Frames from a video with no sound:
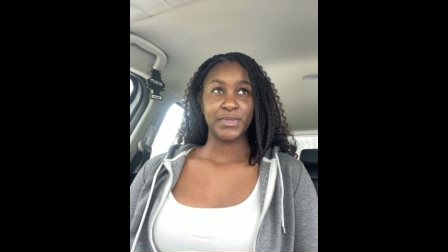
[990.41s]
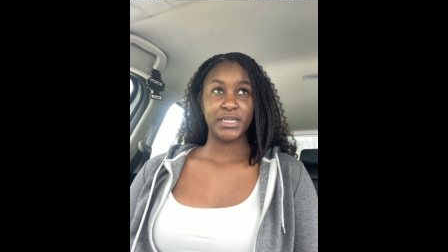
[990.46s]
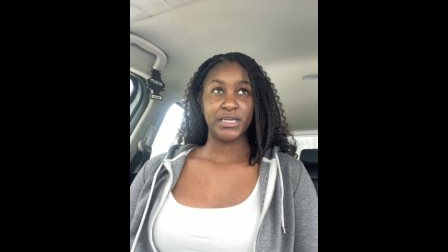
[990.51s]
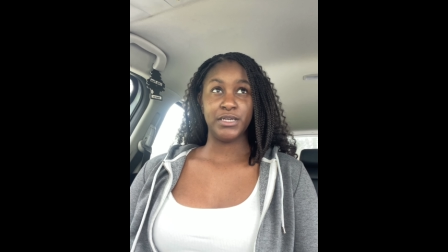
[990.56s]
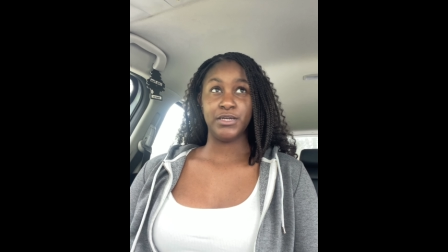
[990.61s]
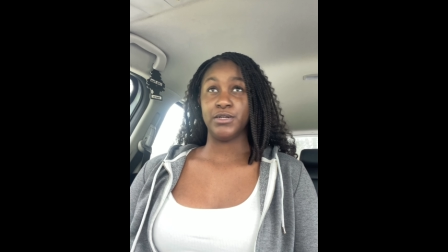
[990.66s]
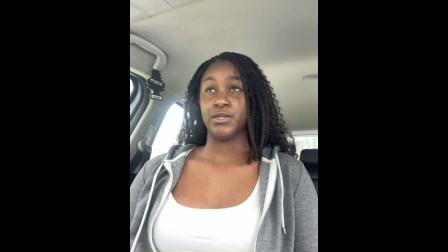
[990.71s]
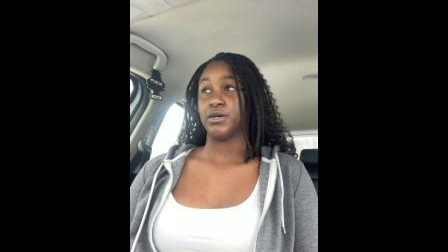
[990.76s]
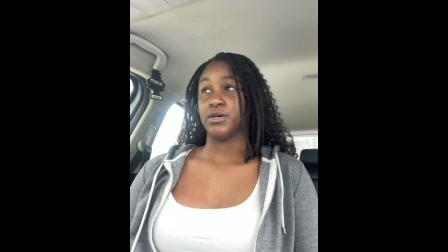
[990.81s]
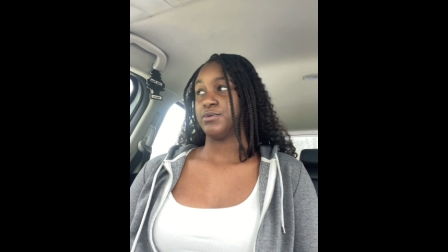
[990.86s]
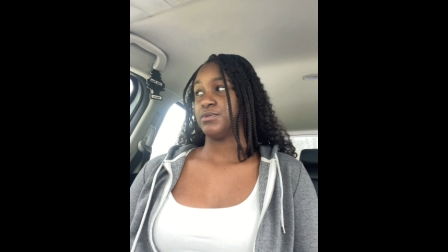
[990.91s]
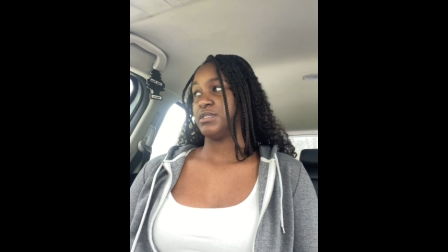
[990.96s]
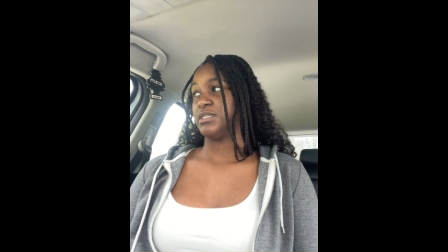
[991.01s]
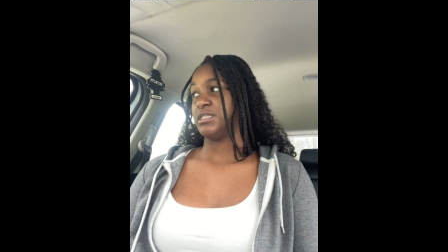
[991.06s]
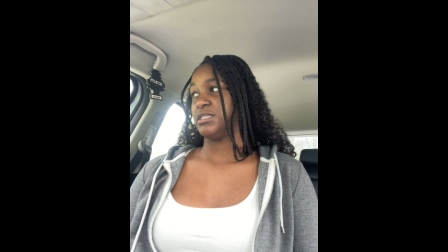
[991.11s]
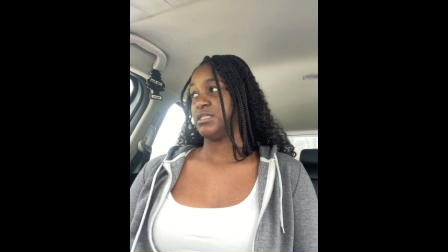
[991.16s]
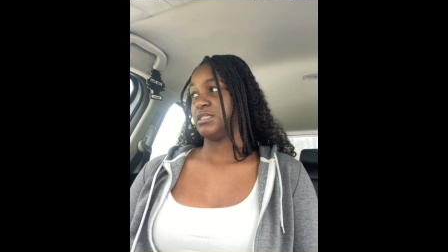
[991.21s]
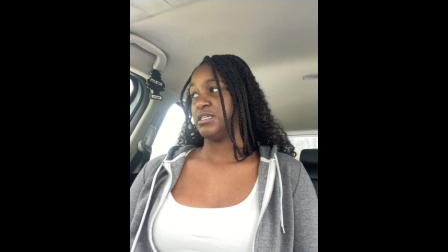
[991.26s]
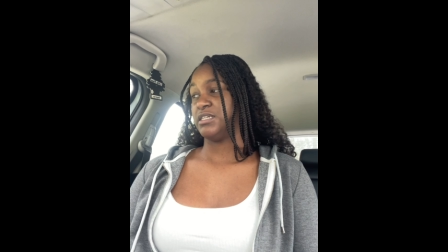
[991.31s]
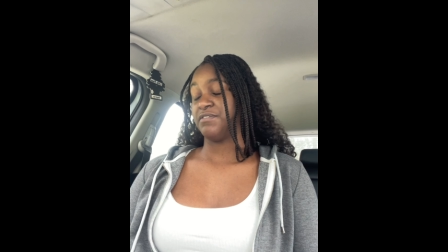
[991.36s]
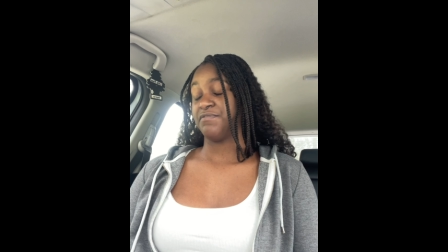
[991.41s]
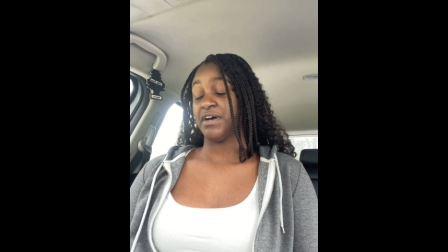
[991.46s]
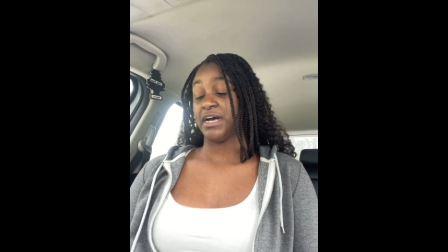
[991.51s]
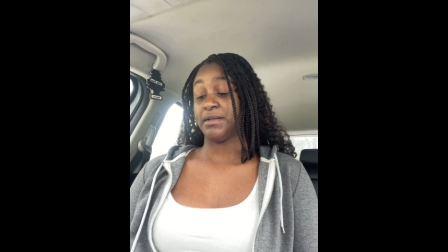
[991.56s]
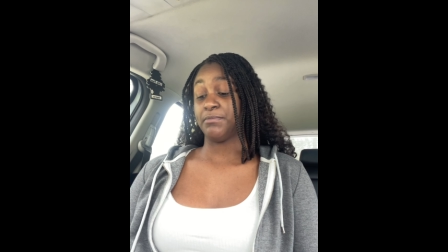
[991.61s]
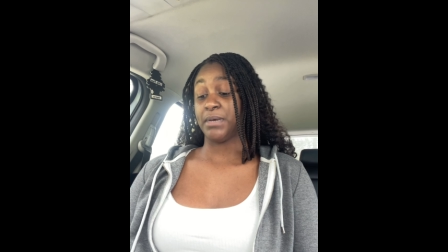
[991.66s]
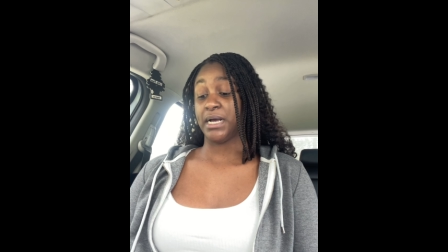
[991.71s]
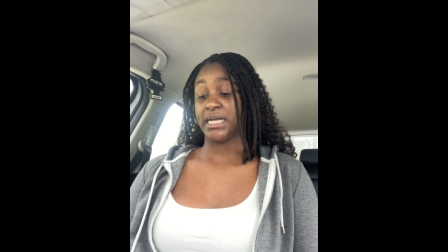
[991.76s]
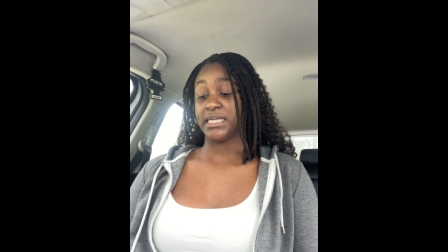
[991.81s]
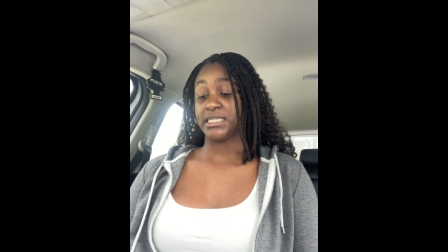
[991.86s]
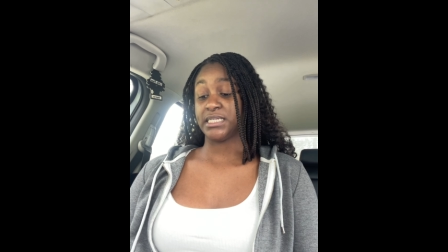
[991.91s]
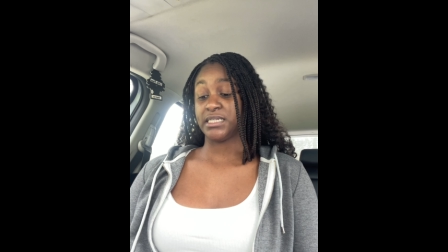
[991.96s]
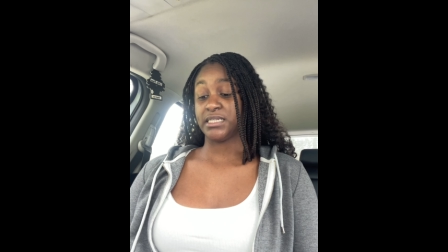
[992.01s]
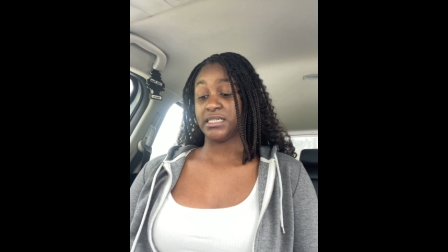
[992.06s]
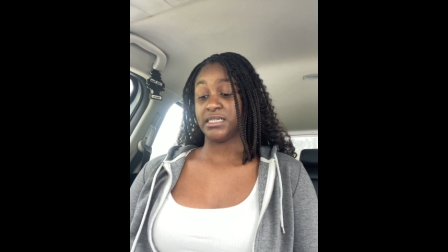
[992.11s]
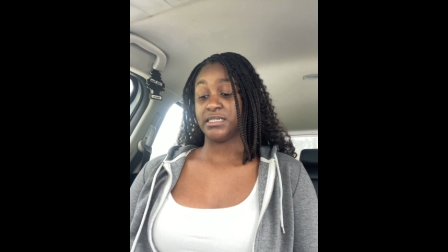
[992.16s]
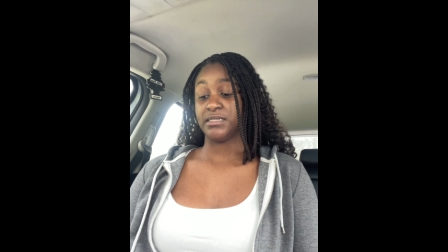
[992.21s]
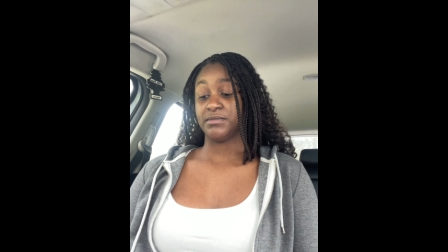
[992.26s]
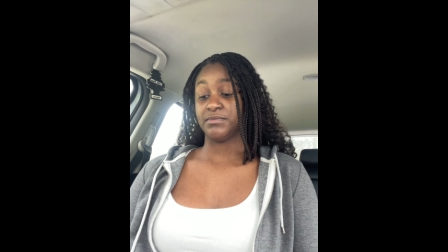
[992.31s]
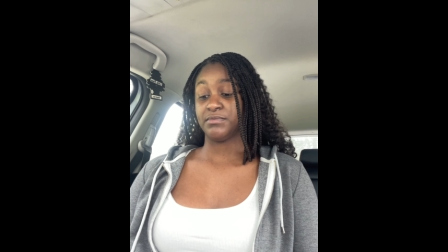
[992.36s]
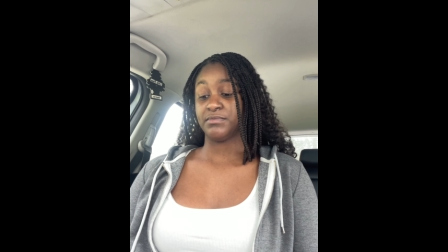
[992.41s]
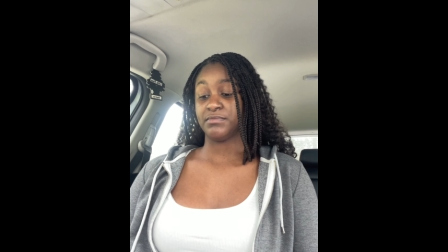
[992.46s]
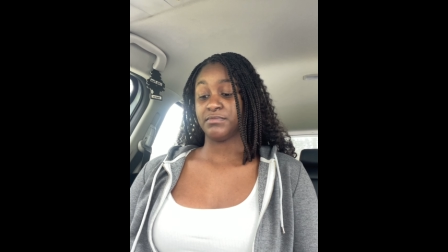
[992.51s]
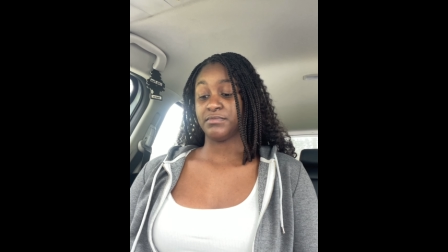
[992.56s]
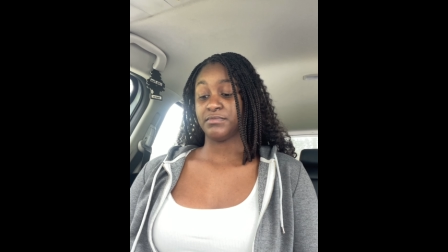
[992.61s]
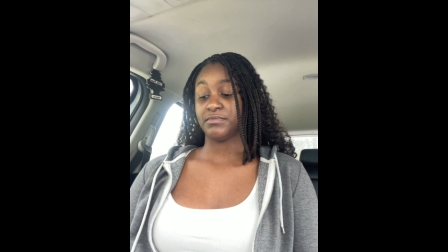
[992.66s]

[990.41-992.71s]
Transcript: you know the divine masculine